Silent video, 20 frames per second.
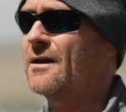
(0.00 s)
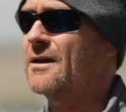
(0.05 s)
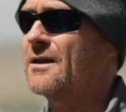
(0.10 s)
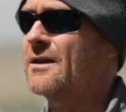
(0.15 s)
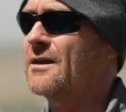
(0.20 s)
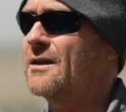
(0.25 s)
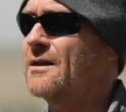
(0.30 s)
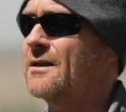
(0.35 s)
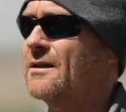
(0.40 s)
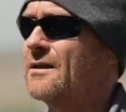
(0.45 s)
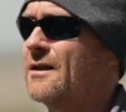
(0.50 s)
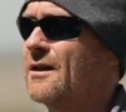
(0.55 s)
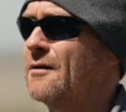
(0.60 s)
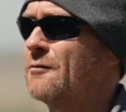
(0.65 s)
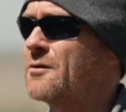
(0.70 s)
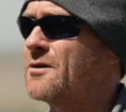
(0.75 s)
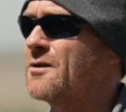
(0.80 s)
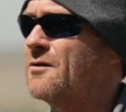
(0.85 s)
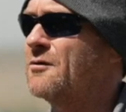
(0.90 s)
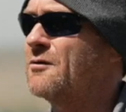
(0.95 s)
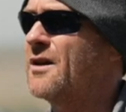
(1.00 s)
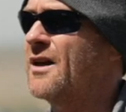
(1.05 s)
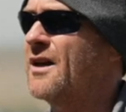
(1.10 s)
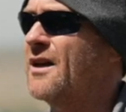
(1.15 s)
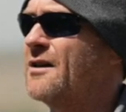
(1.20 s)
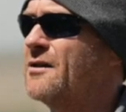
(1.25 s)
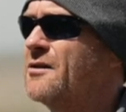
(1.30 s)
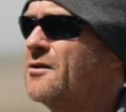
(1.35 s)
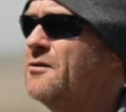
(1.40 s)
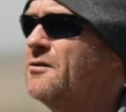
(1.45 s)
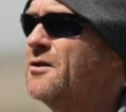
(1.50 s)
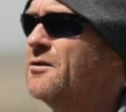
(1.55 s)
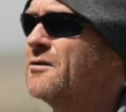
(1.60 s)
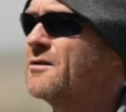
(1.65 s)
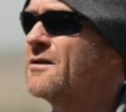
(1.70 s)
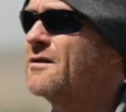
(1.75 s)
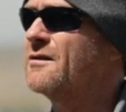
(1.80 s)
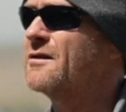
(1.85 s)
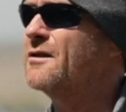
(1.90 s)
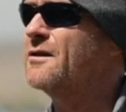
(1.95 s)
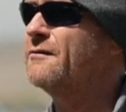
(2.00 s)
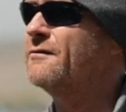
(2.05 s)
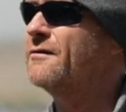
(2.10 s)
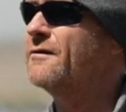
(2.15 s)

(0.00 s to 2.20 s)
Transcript: uh, I was told I had two years to live.